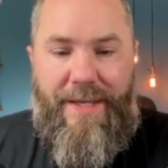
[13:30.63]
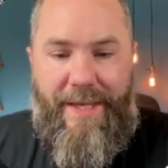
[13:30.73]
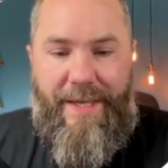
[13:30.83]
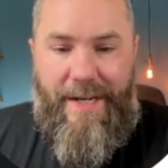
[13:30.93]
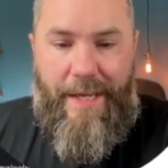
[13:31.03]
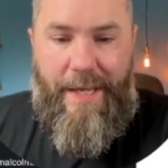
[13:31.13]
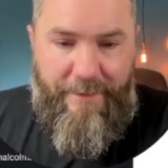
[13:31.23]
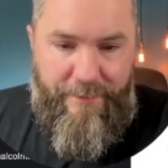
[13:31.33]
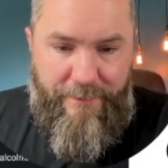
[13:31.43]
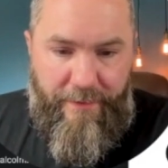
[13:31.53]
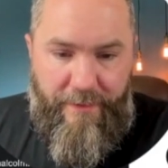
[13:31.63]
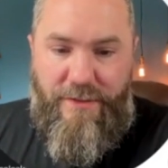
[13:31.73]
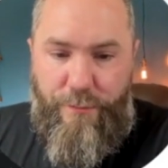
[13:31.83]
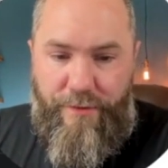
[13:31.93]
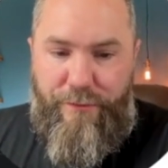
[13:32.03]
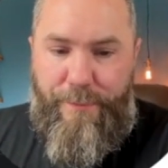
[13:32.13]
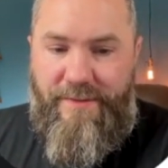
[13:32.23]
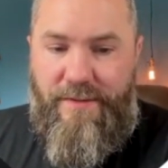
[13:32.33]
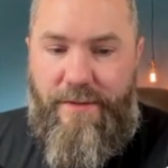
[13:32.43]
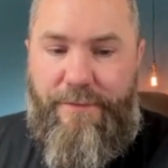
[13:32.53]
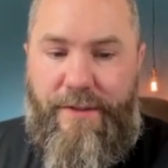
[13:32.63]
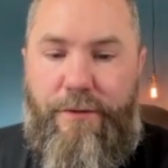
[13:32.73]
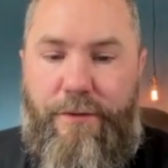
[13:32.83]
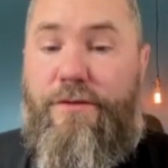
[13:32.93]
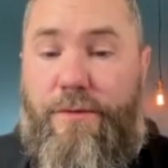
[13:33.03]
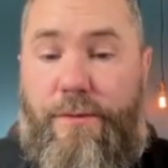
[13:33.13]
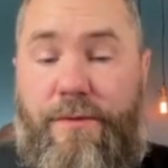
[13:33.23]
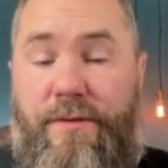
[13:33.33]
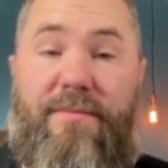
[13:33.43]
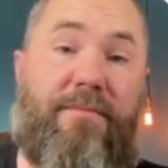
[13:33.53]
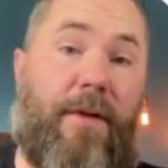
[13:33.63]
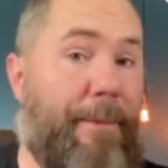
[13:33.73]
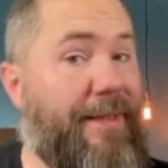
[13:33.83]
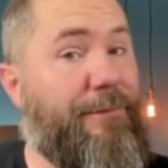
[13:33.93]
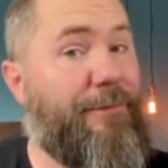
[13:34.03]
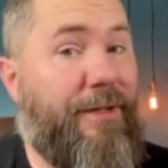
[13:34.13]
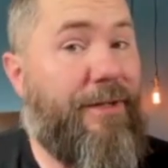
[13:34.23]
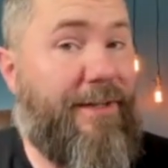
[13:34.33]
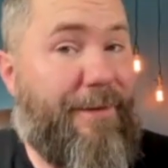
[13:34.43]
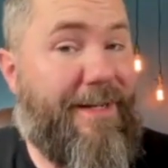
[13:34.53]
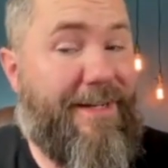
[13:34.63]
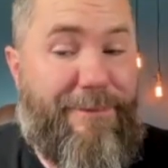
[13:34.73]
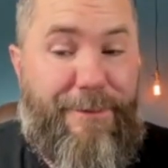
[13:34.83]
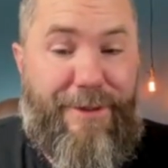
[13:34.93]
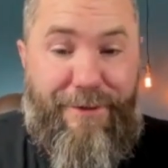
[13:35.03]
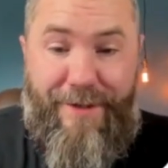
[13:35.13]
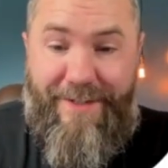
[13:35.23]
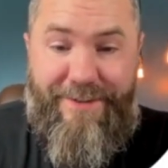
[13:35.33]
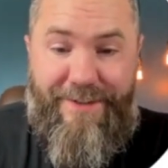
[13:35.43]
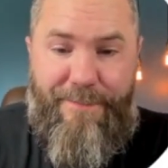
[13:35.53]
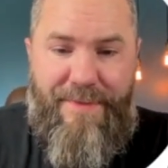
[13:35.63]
Is Annapolis, Maryland too expensive? Here's the truth. I mean, that's pretty clickbaity. That's pretty good, actually.